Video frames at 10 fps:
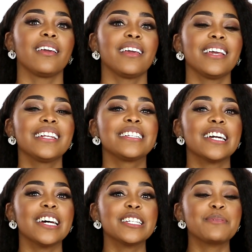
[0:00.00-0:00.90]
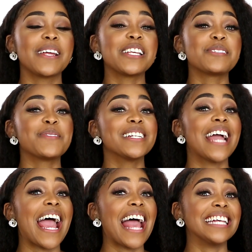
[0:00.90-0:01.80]
He does, but he's
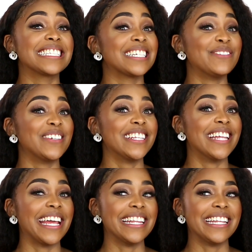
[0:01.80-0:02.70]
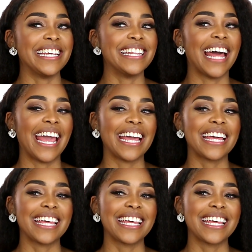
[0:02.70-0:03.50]
been asking me lately, like,